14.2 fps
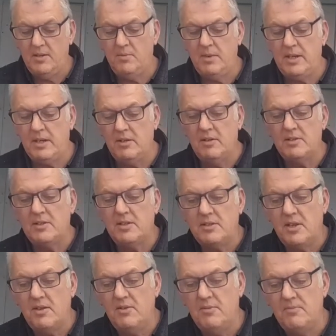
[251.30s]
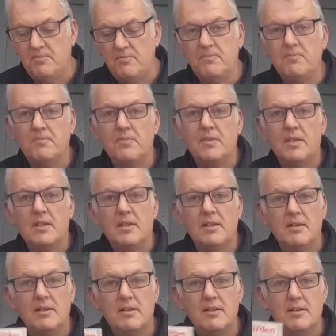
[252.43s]
We can also do
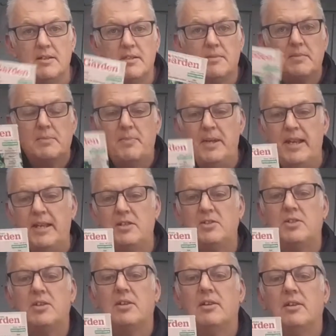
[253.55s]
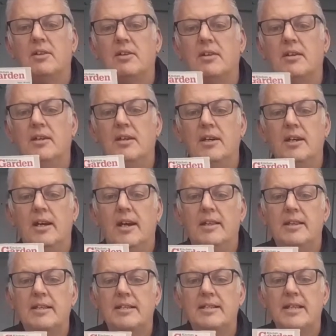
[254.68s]
some spinach, and
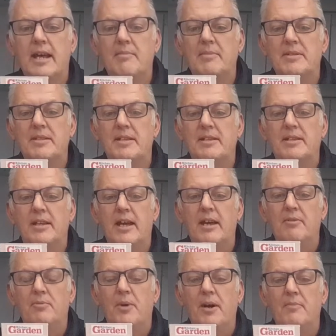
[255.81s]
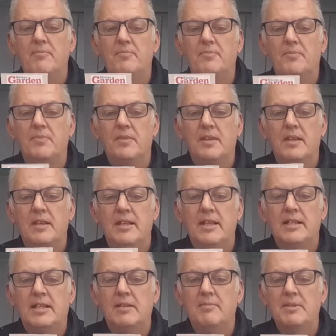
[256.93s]
this is Amazon F1.
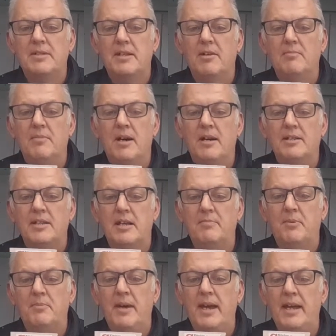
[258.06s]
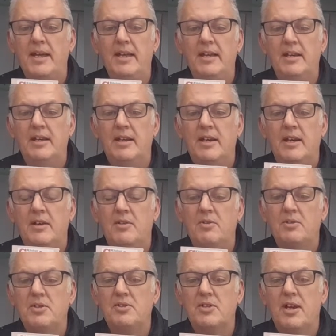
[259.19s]
This can be sown March, April, May, and
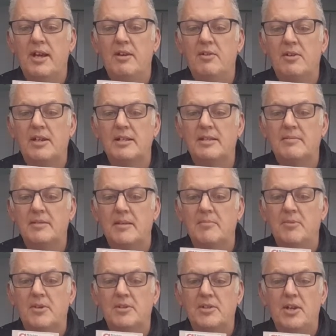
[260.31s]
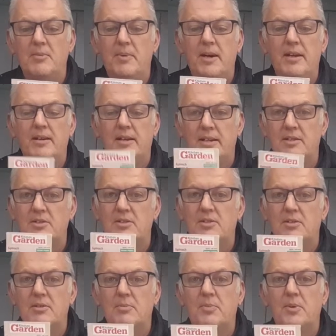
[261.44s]
also July, August, September, October, and just
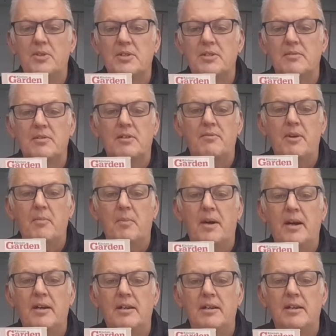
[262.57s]
on the borders of November.